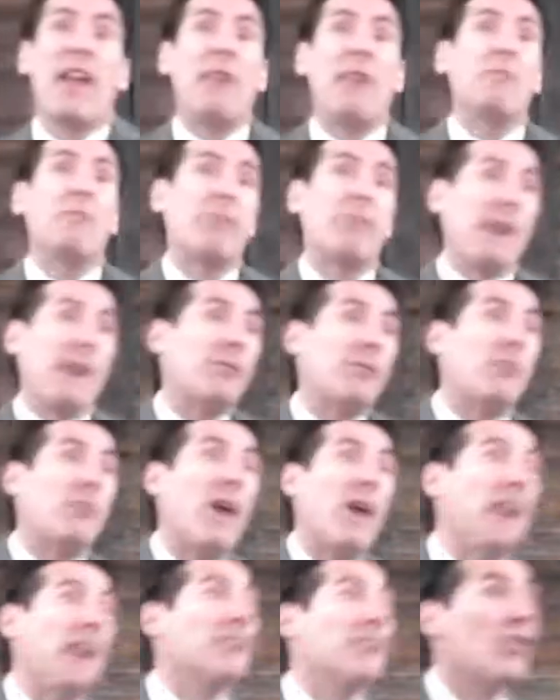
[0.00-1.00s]
and probably
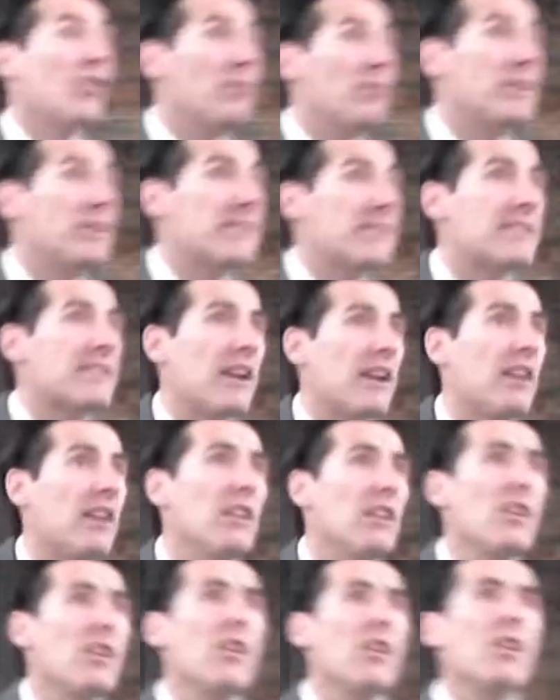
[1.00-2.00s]
why your home didn't
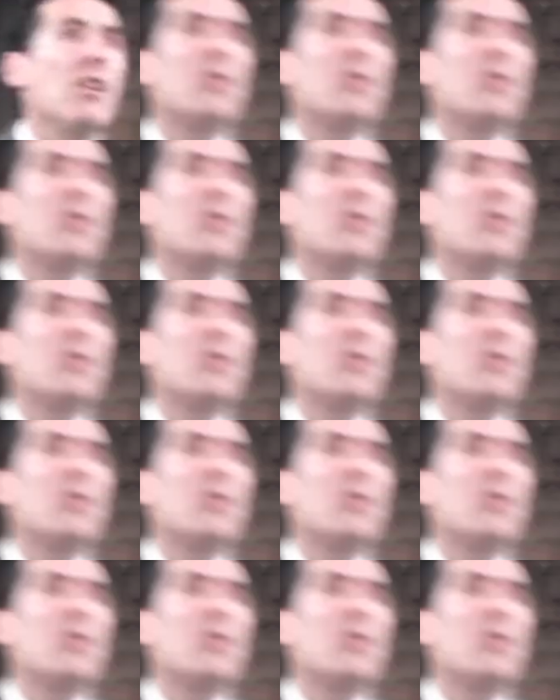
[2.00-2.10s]
sell.